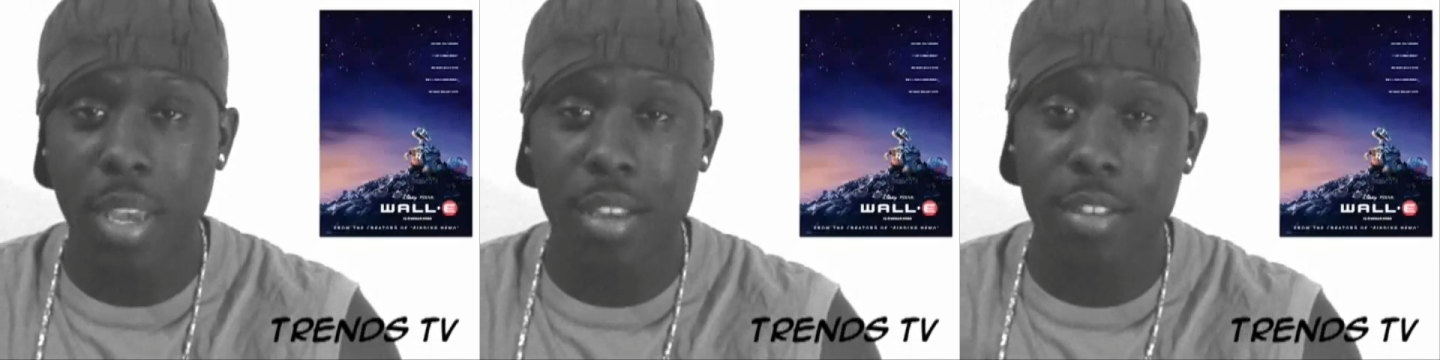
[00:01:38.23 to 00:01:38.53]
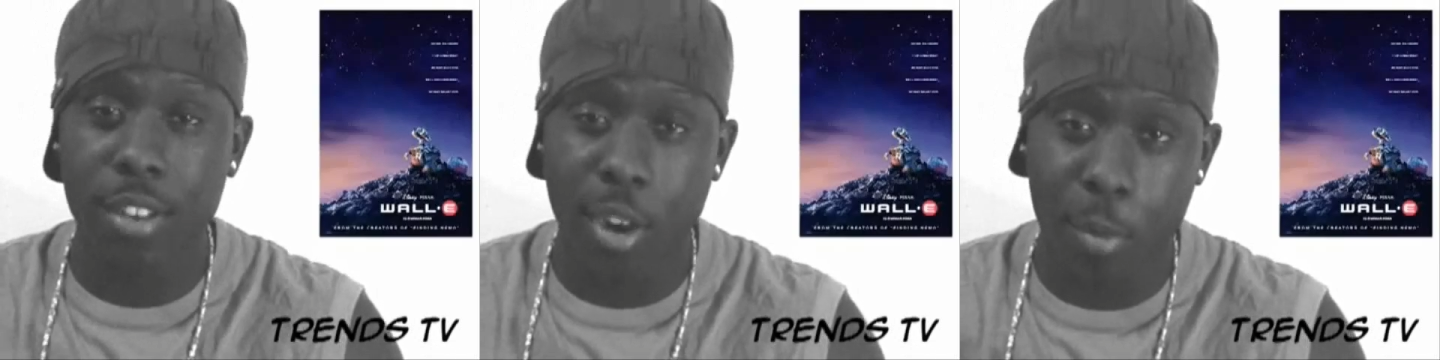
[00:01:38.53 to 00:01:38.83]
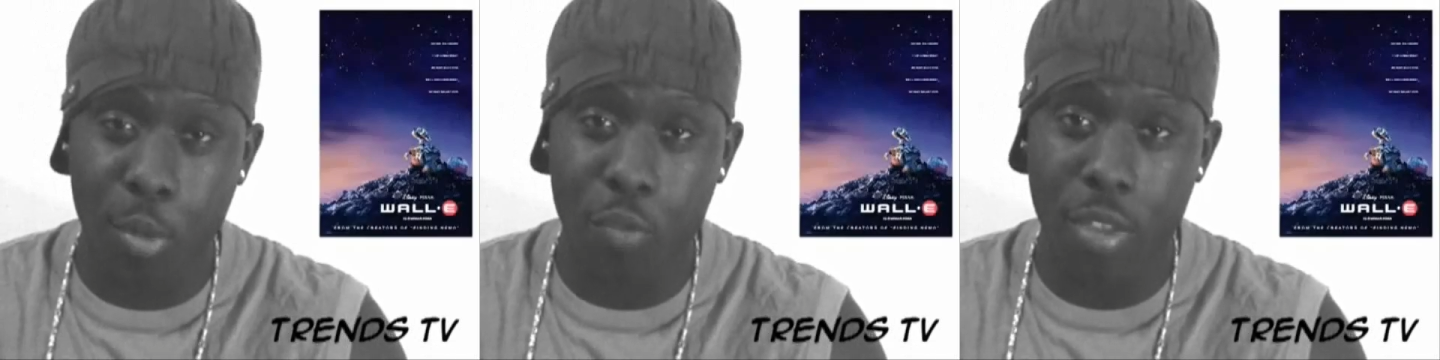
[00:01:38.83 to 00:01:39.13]

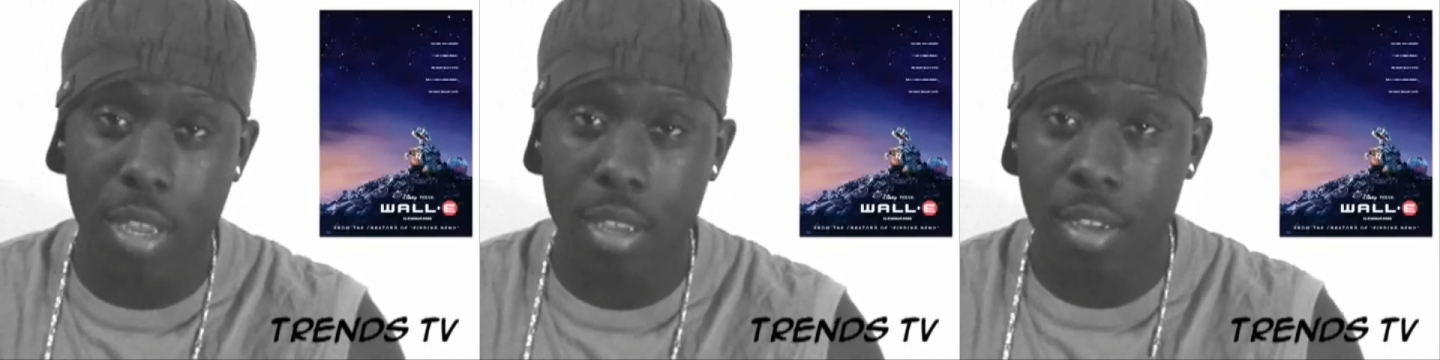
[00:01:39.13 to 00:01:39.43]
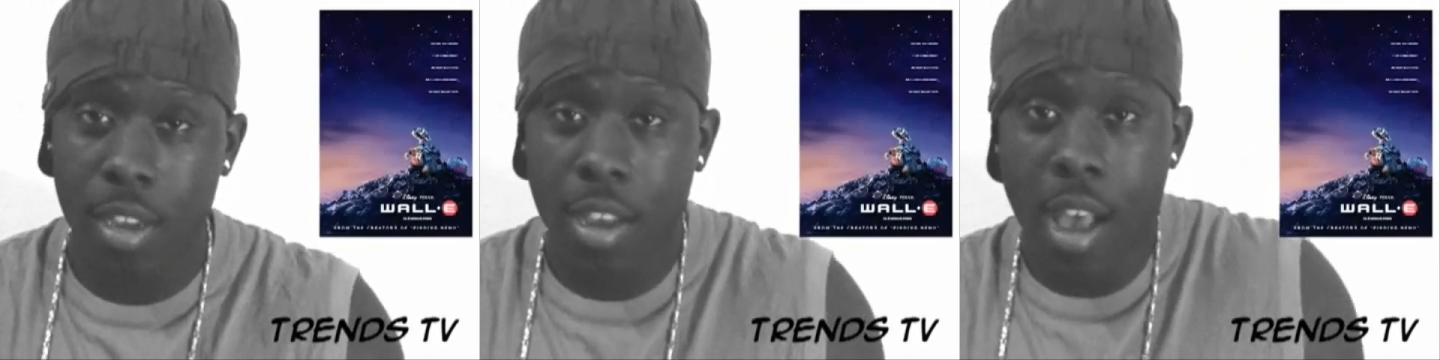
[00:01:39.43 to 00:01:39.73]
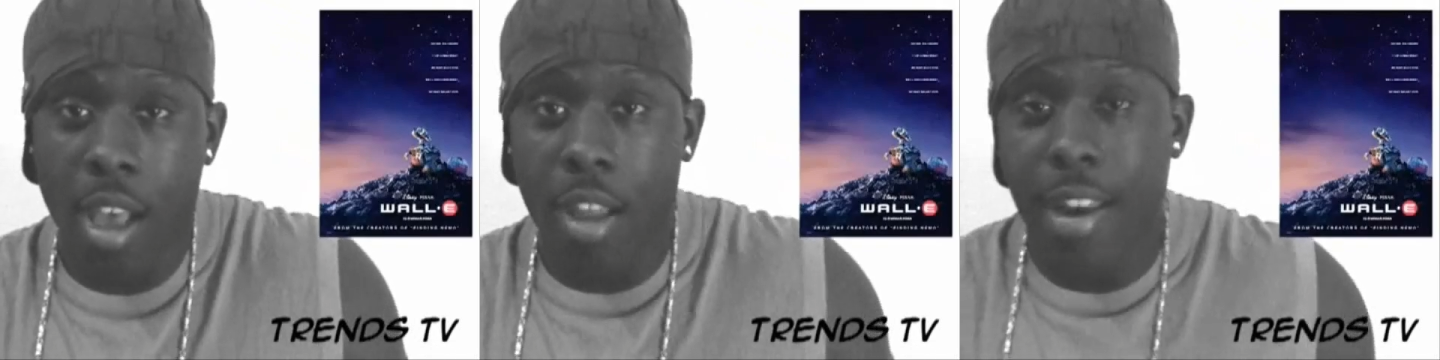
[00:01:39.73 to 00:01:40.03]
Pixar movie.
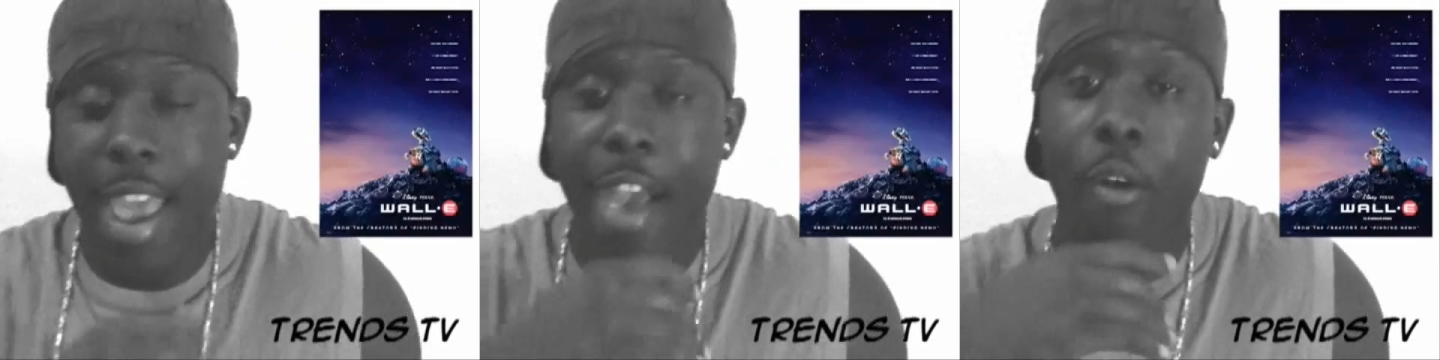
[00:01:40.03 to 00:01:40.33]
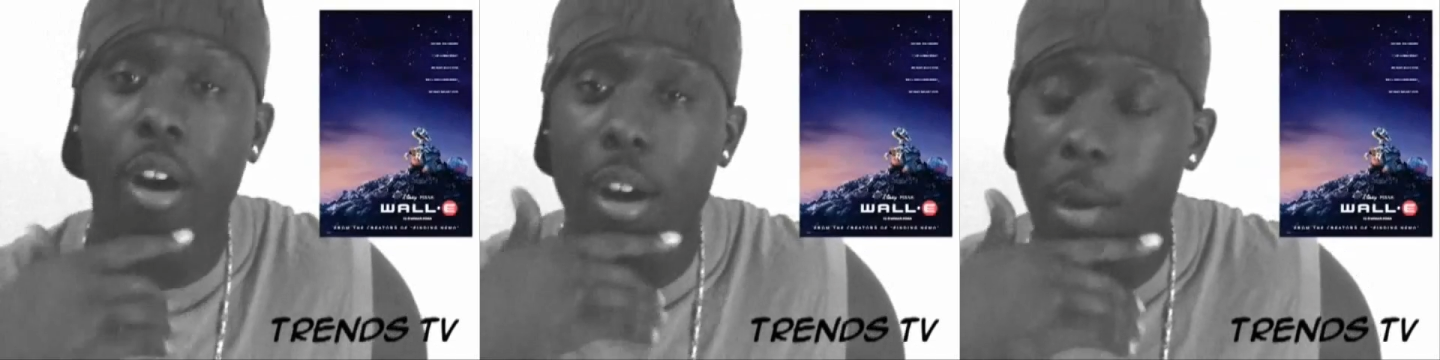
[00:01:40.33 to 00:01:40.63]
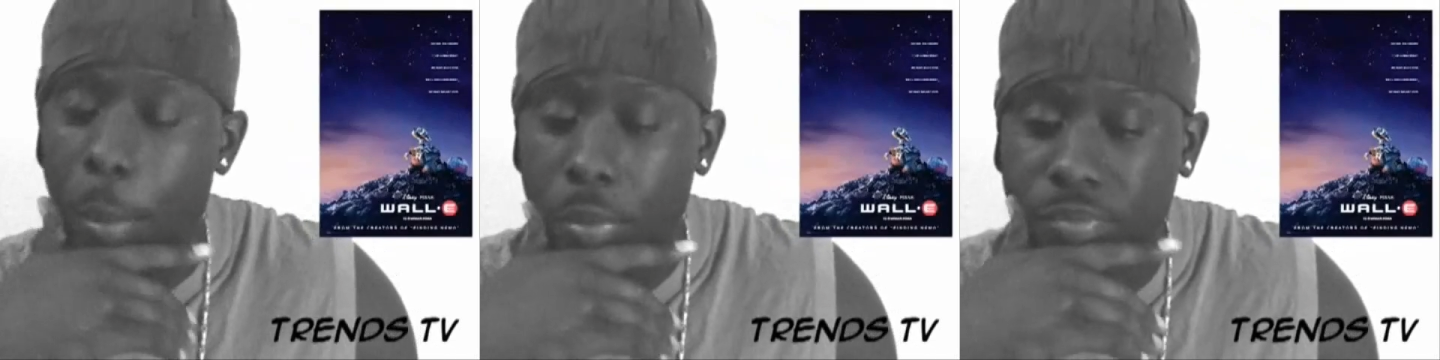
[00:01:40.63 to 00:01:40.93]
Now,
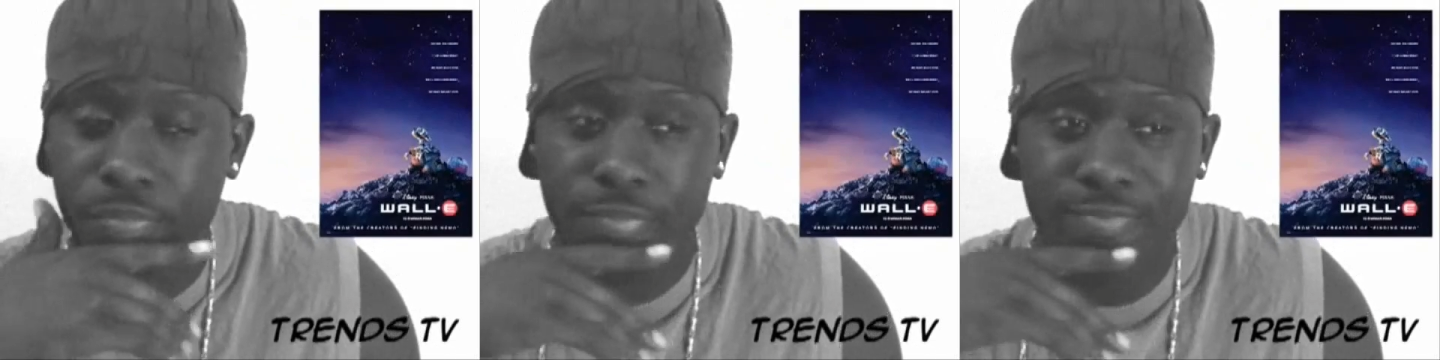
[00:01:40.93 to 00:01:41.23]
um,